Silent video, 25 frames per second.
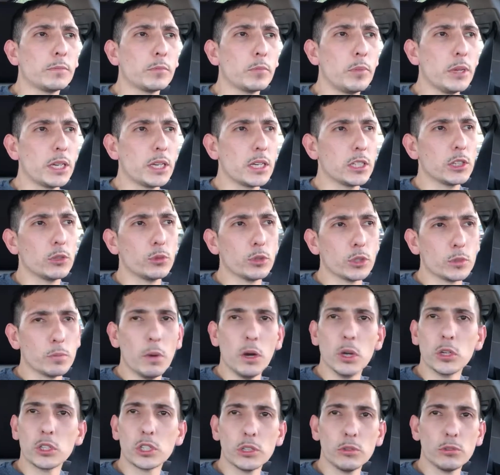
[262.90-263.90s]
Because it
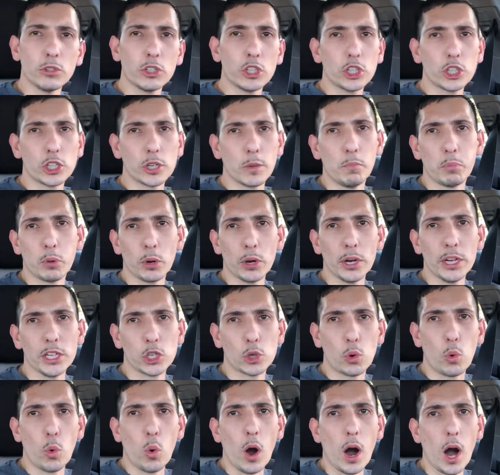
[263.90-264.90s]
was just a
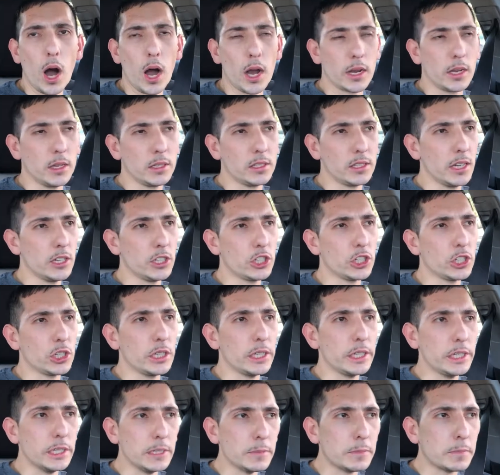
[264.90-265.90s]
brisk walk
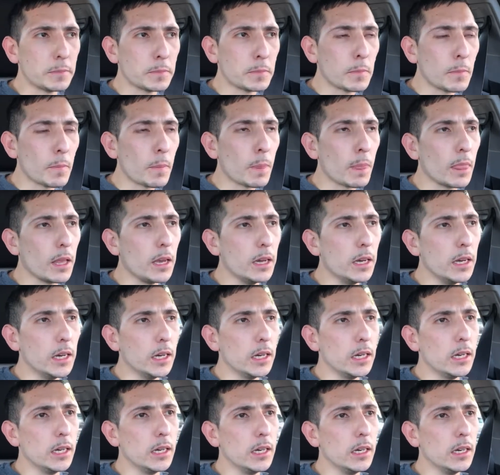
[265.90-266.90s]
essentially.
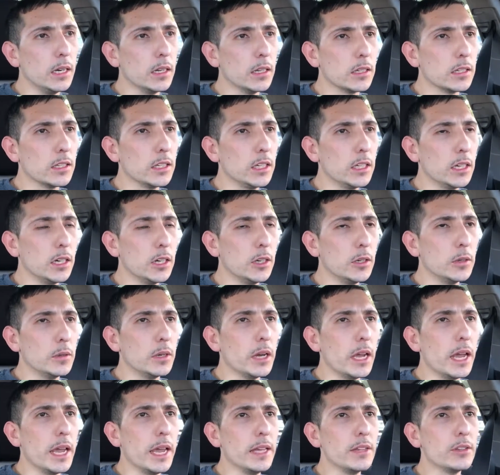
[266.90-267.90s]

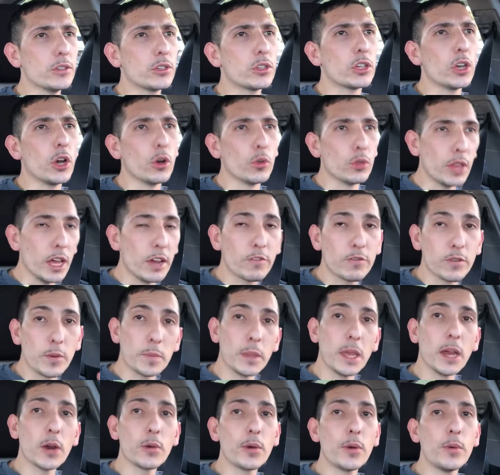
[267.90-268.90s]
And so then from
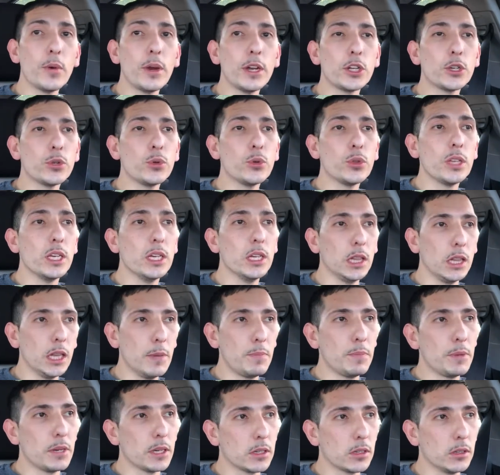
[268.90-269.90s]
there we went to the
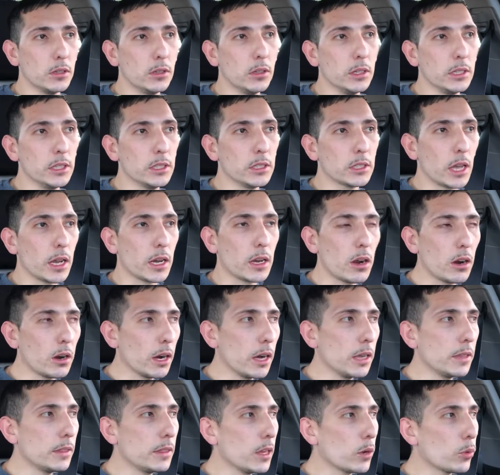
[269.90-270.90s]
elliptical. He's like, all
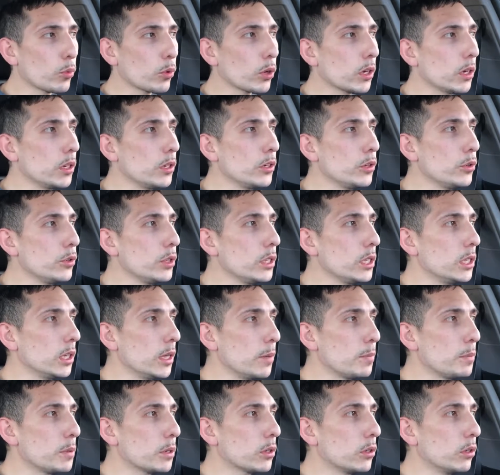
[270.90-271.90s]
right, and then we're going to do the
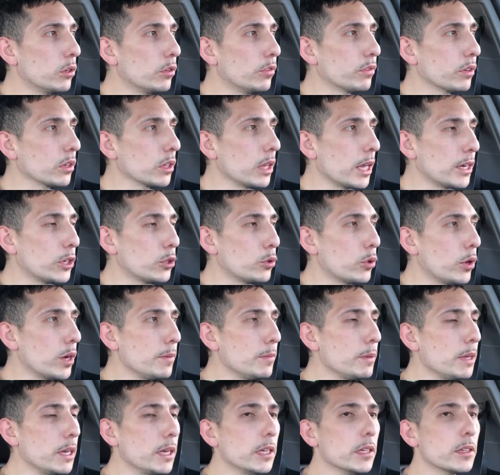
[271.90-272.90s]
elliptical for like 20
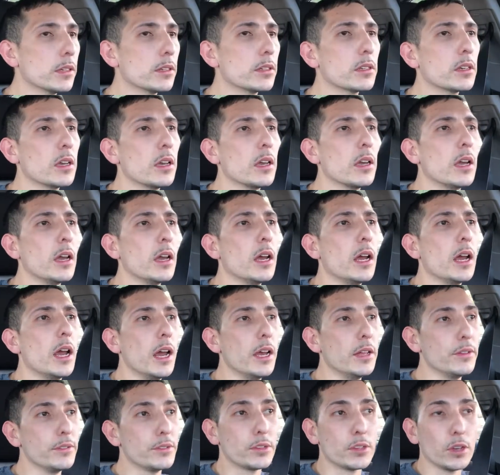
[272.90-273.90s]
minutes.
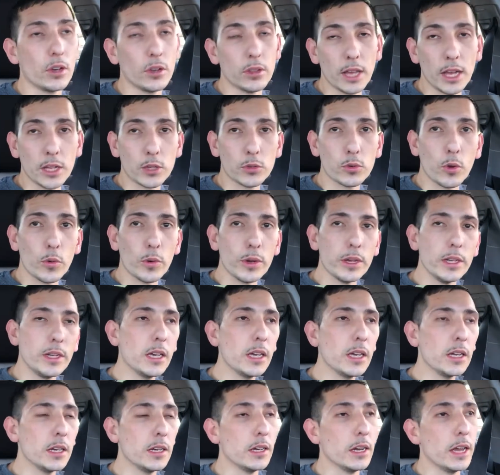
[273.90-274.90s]
And so that's what we
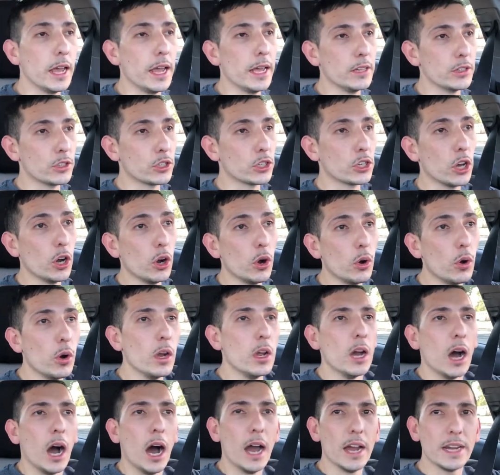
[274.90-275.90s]
did. And so
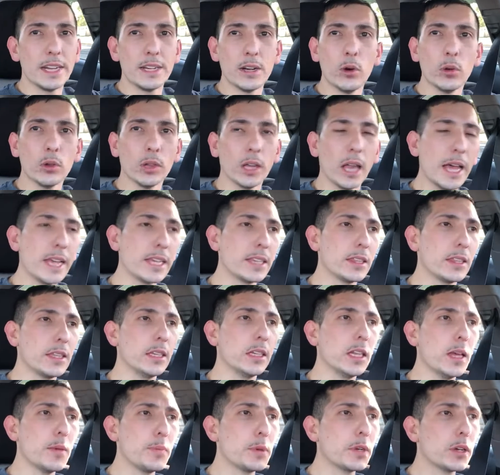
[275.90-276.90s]
I don't like the
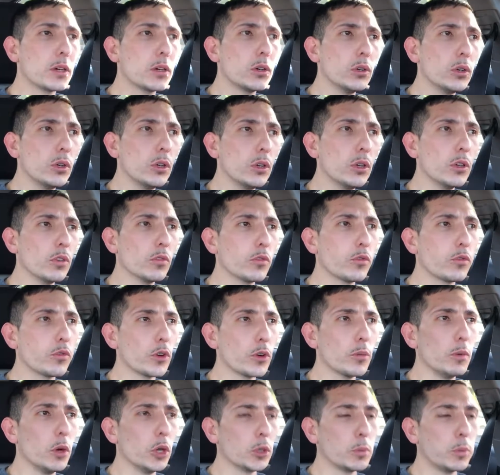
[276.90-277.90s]
elliptical
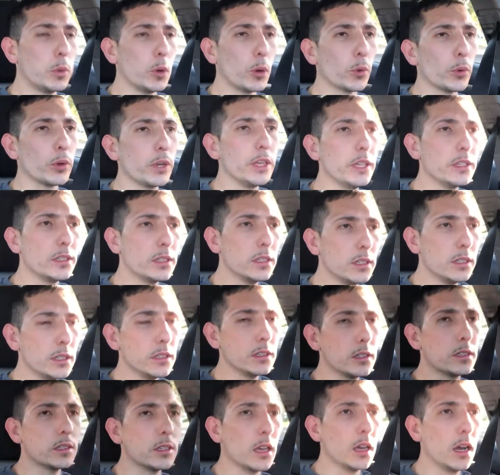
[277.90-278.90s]
for multiple
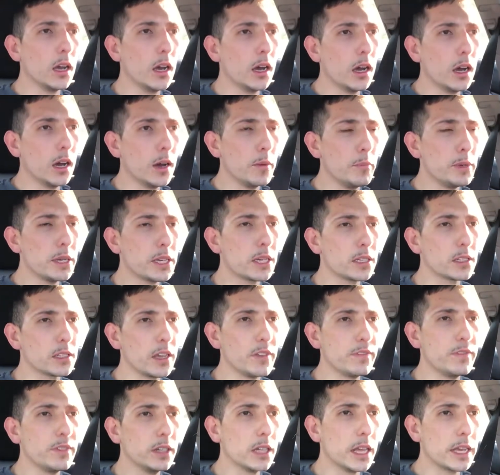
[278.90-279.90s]
reasons, because I
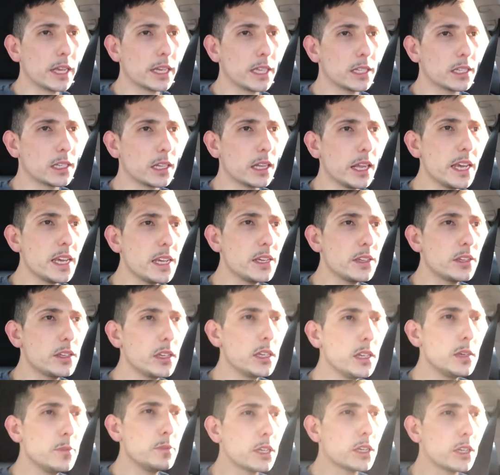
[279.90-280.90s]
feel like it's
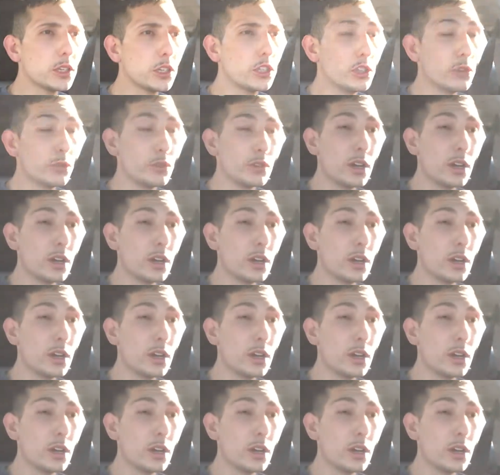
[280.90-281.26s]
lazy, because you're